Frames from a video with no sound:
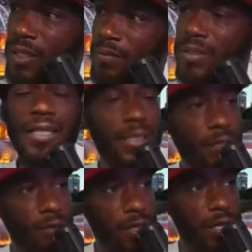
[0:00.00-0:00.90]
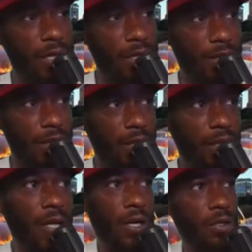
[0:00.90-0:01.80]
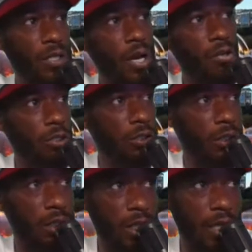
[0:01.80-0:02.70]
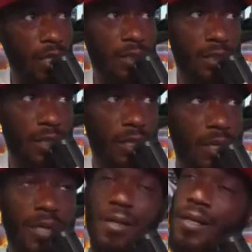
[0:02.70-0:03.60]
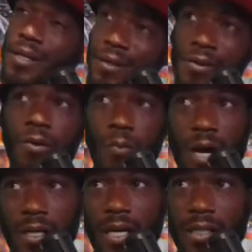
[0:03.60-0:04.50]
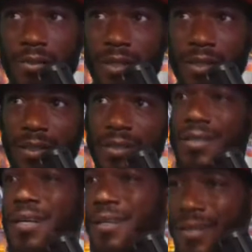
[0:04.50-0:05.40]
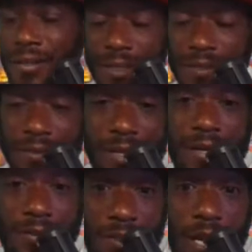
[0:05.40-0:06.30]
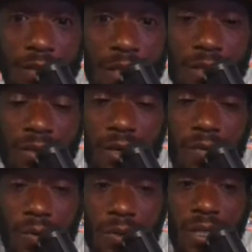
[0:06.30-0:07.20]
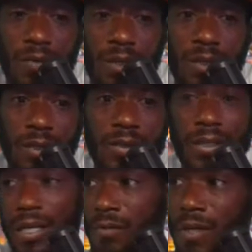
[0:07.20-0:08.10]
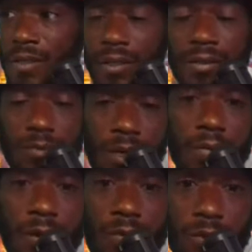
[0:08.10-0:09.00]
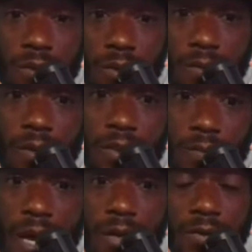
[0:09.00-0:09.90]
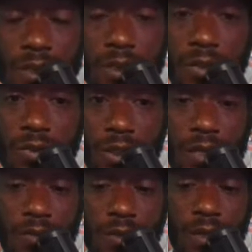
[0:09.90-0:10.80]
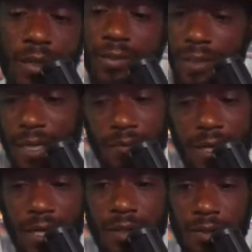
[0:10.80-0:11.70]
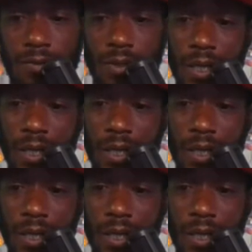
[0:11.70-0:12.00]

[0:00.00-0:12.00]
But then get on there and say, oh, y'all niggas are saying this and saying that. Oh, why y'all ain't dressing this? Yo, that's their channel. They can talk about what they want to talk. The same way, nigga, you talk about what you want to talk about in the battle and your channel and all that. The same way they do.